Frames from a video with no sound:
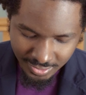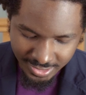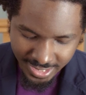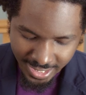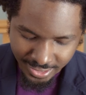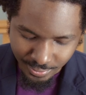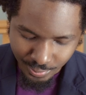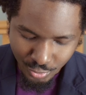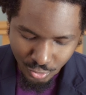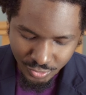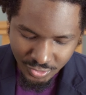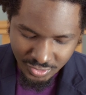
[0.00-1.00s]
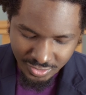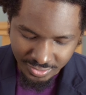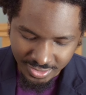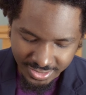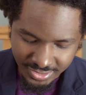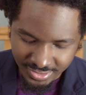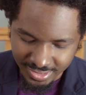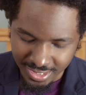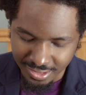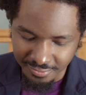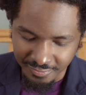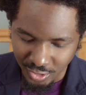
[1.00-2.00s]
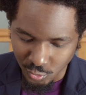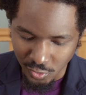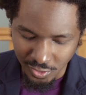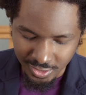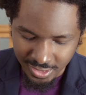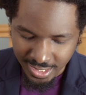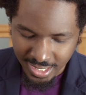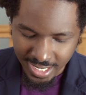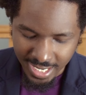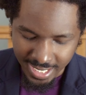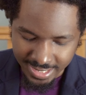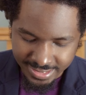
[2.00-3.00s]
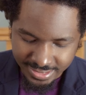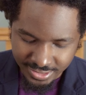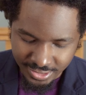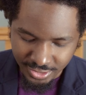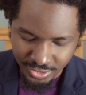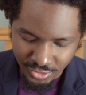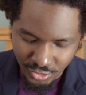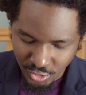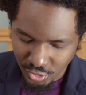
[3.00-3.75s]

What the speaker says: then puts this individual as the